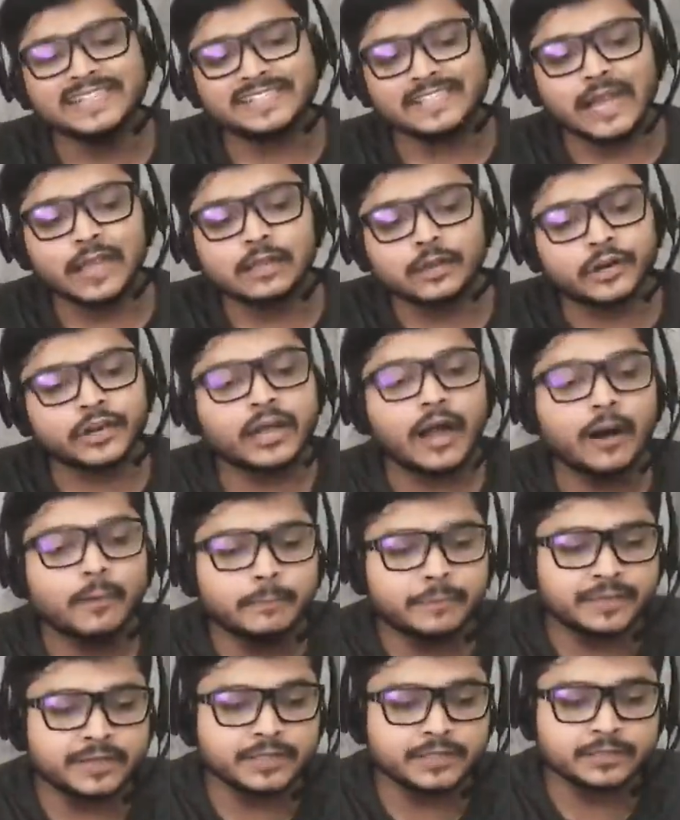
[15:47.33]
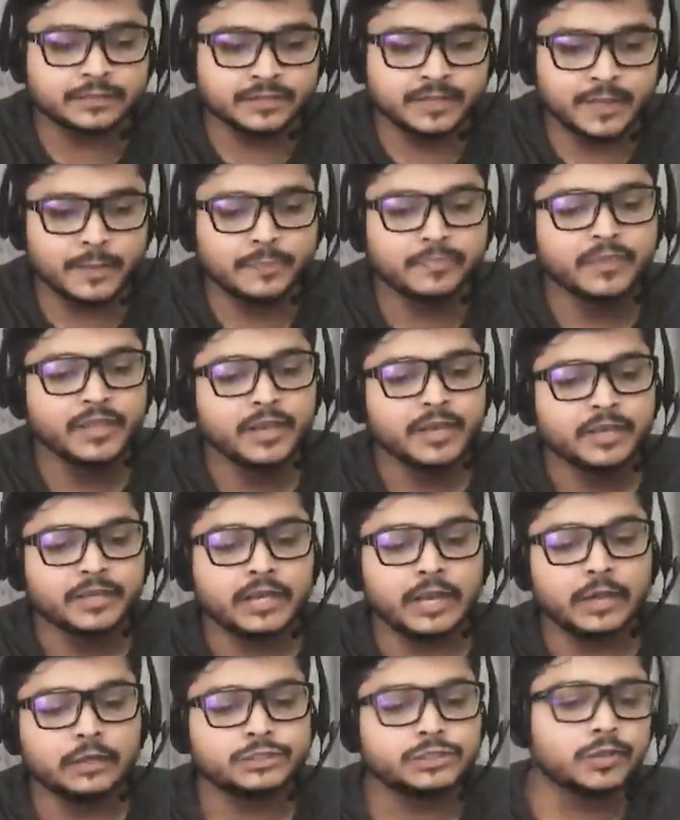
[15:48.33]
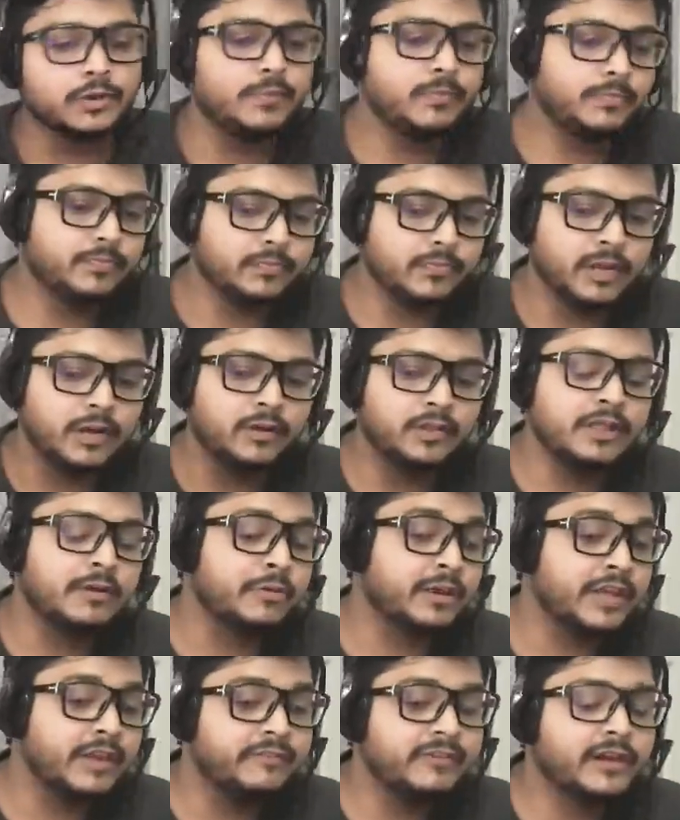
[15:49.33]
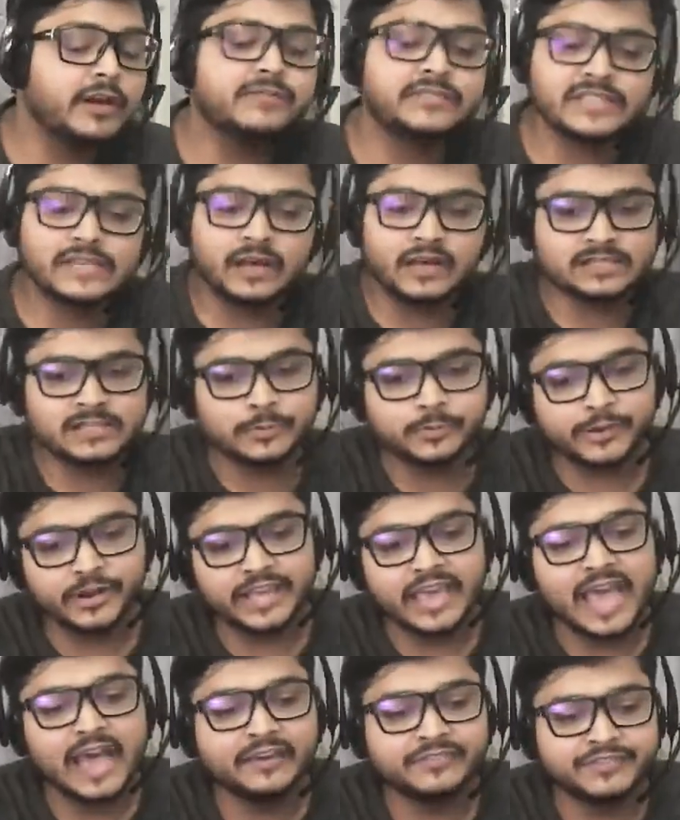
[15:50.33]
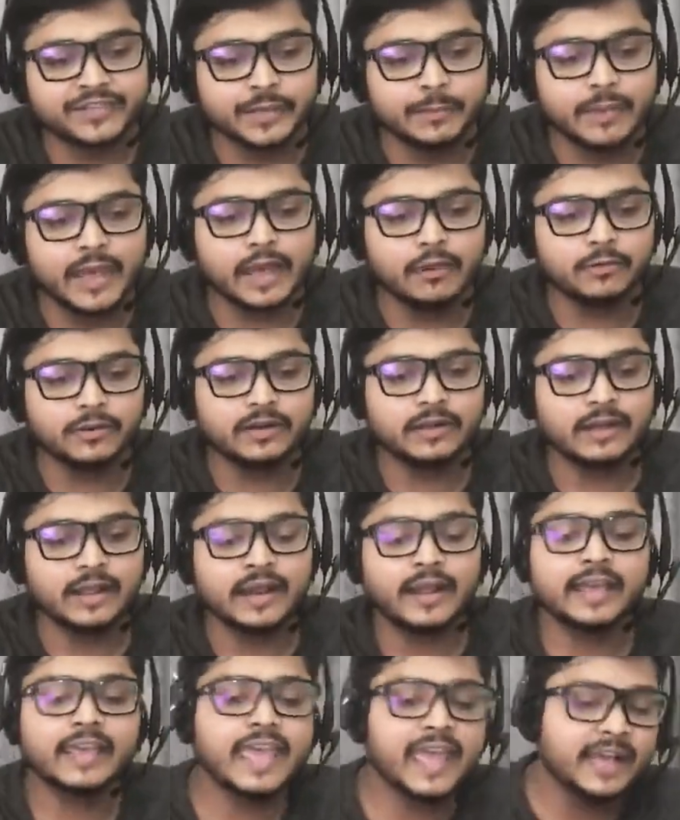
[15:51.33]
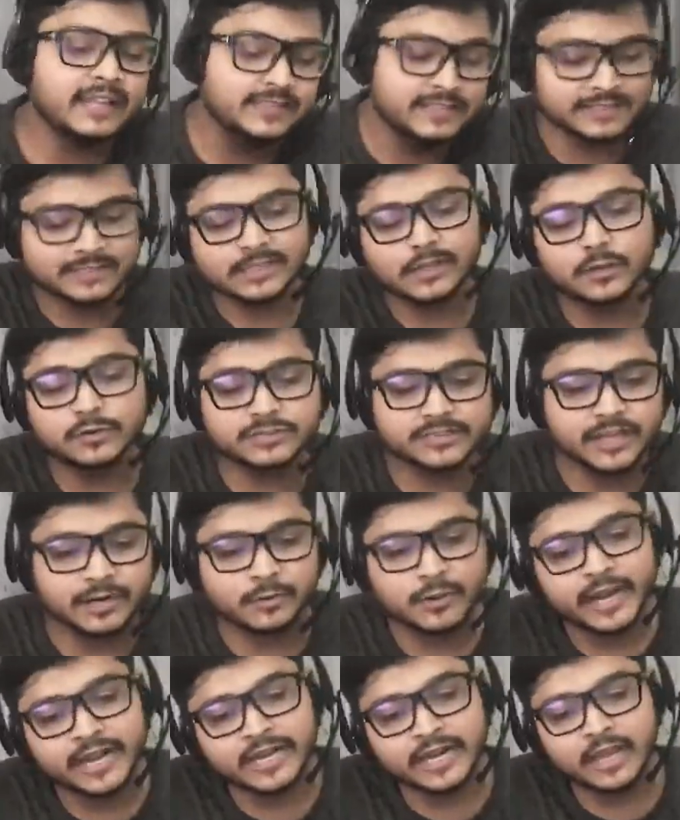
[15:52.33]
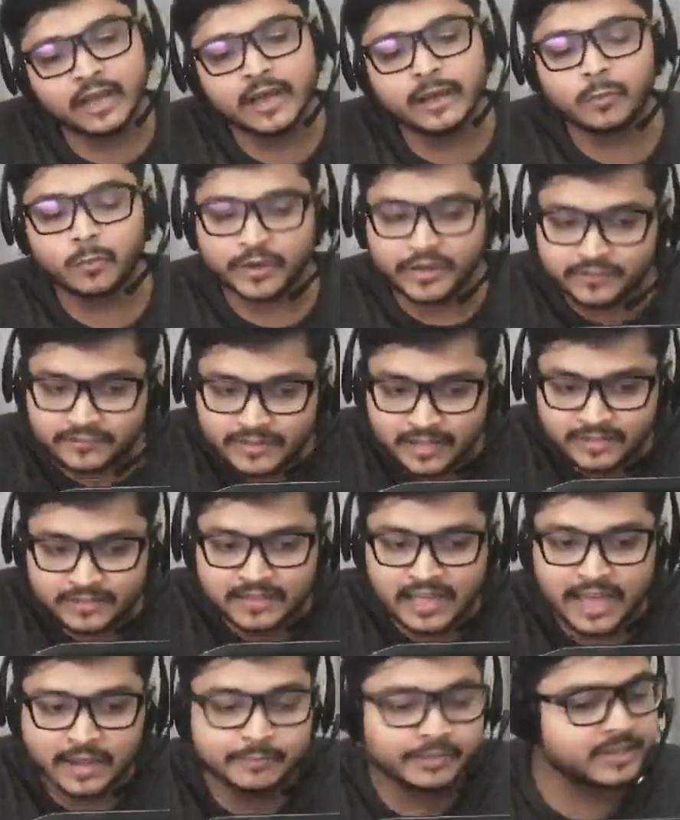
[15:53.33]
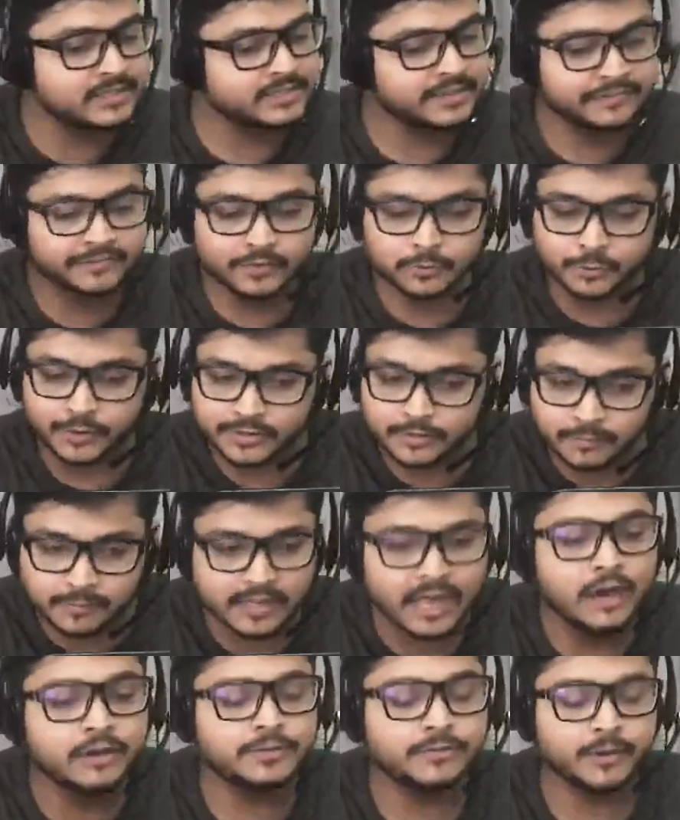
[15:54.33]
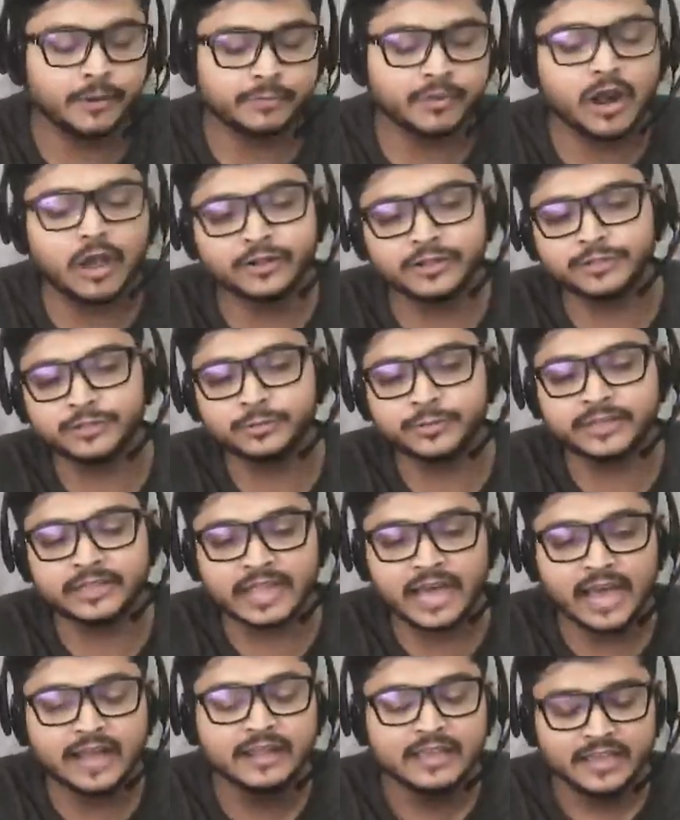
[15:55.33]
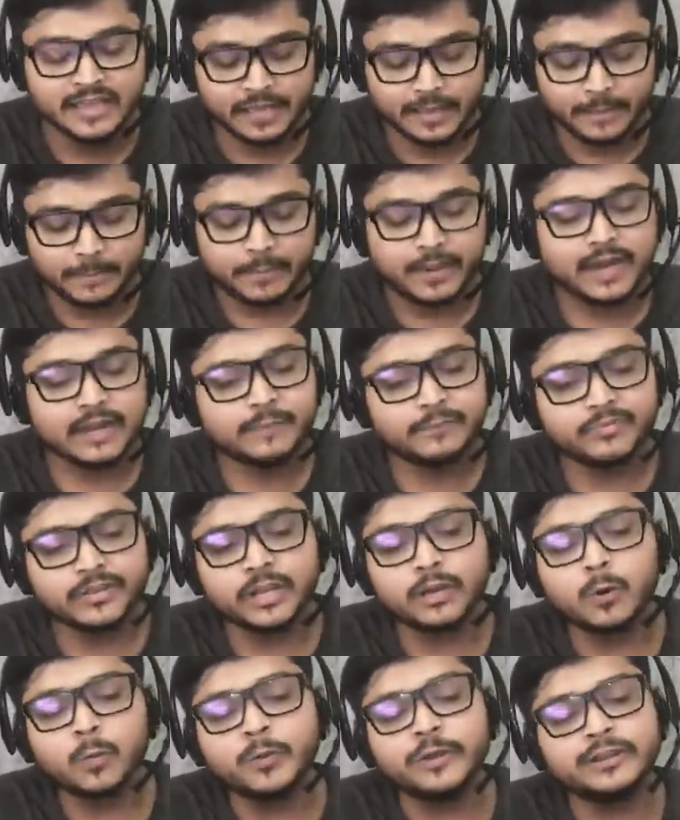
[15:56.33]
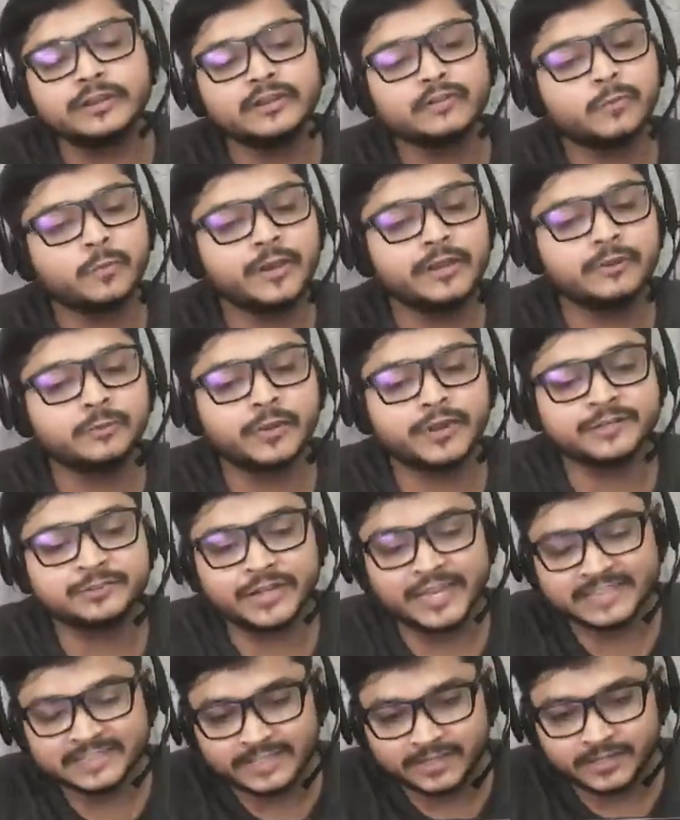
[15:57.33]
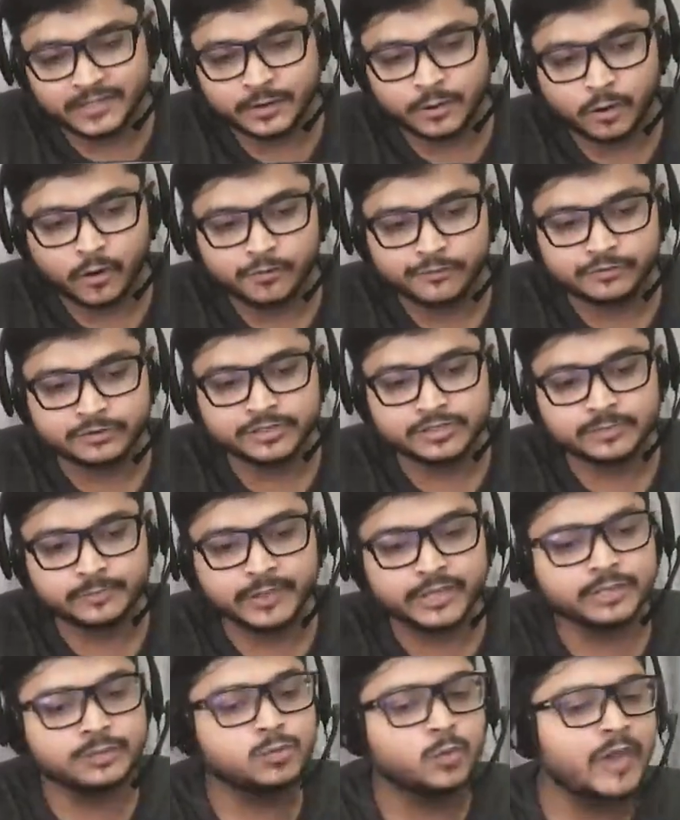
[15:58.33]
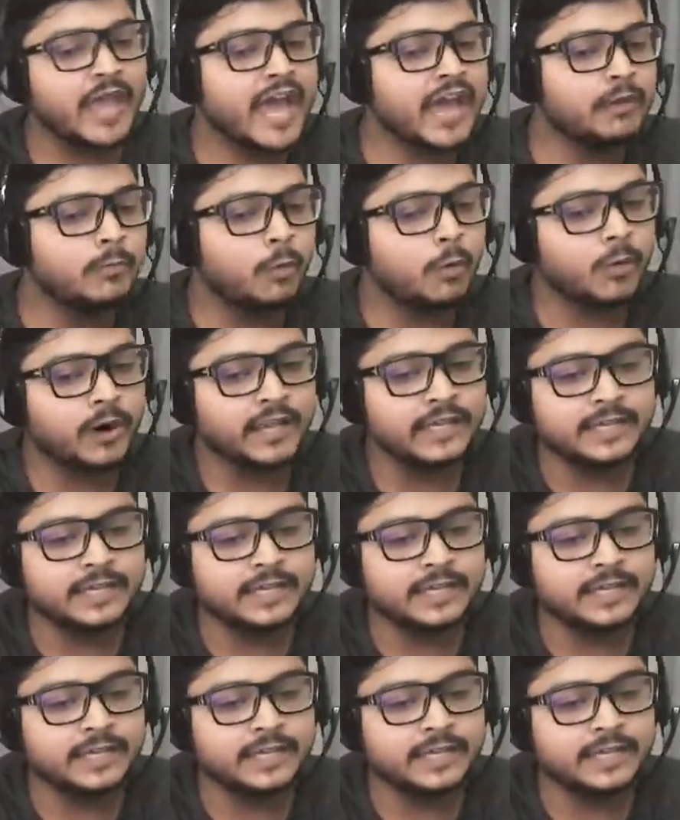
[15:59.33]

sell our company to them, you know, so, you know, they were giving us a pretty hefty amount, and I can't disclose that right now. I would have done that because I feel really proud in doing that. But, you know, we rejected their offers because we had more